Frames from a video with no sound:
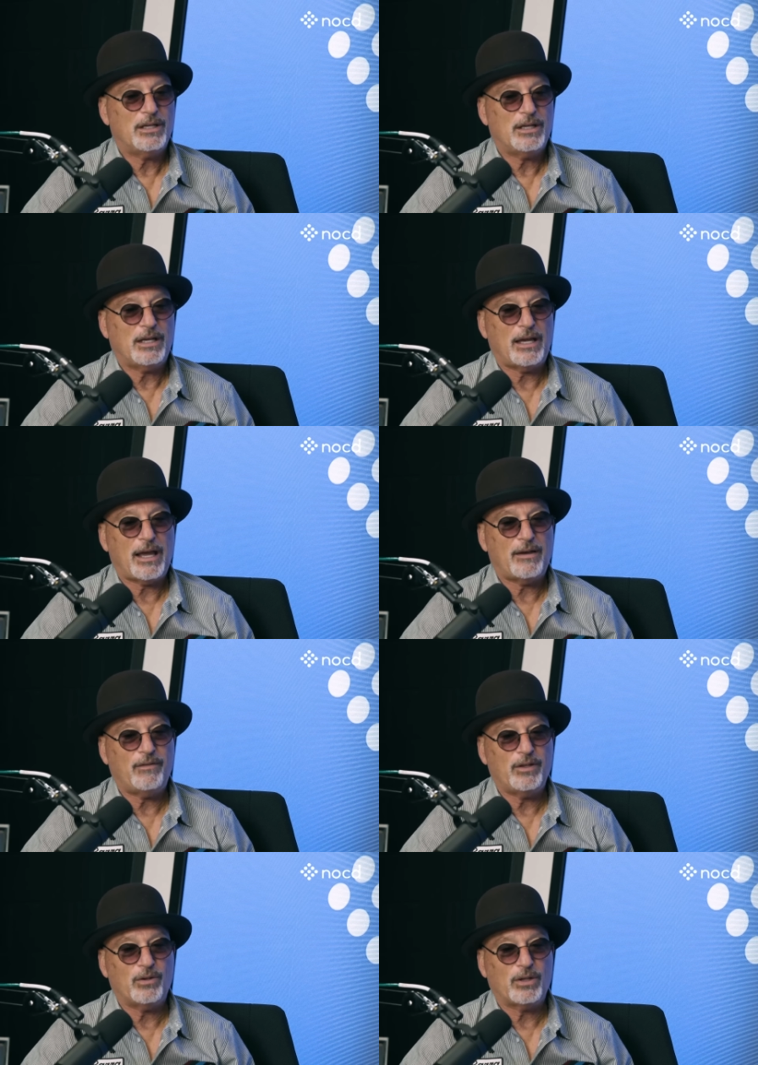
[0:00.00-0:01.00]
uh, have
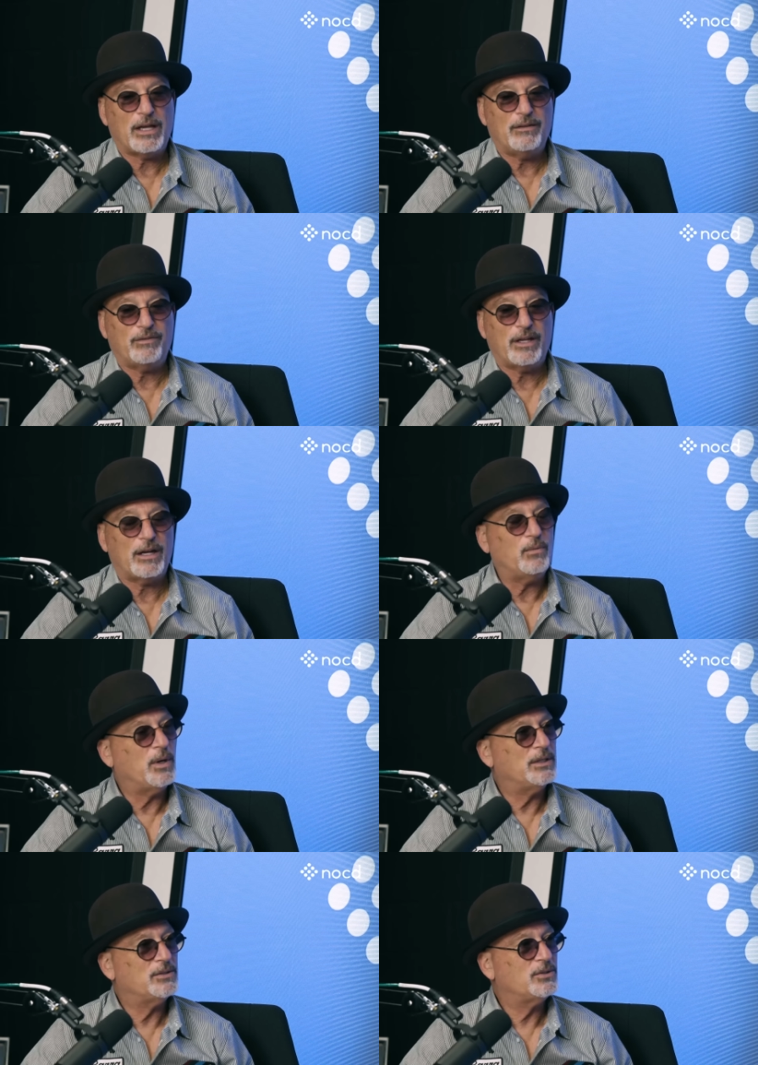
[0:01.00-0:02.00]
in your life than I
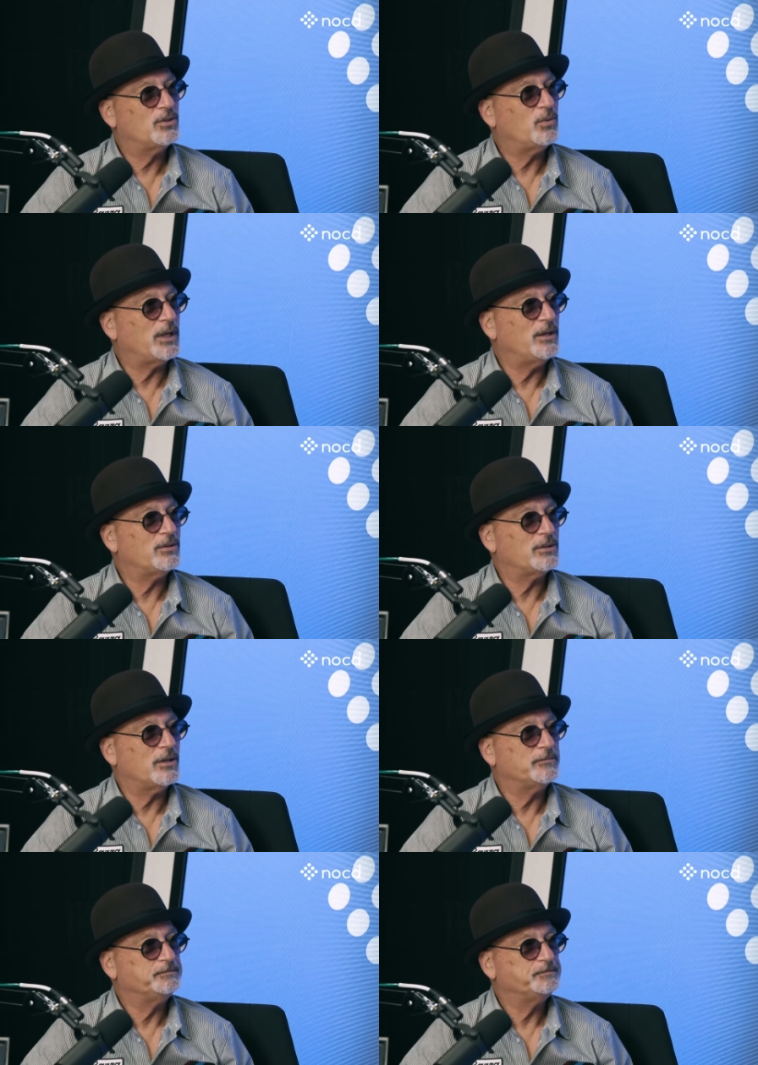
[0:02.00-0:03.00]
was twenty years ago.